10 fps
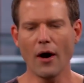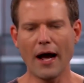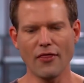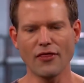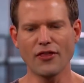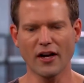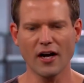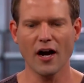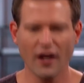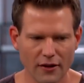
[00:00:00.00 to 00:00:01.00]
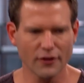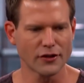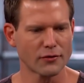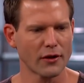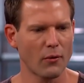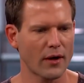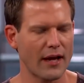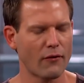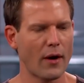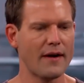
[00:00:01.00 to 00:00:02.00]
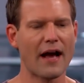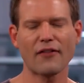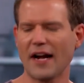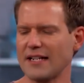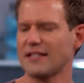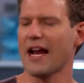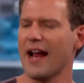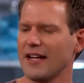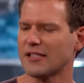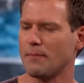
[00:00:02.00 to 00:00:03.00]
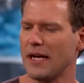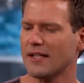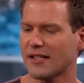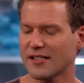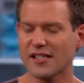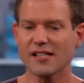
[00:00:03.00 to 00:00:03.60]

know, the color is really what gave it away. Not that I taste beets, because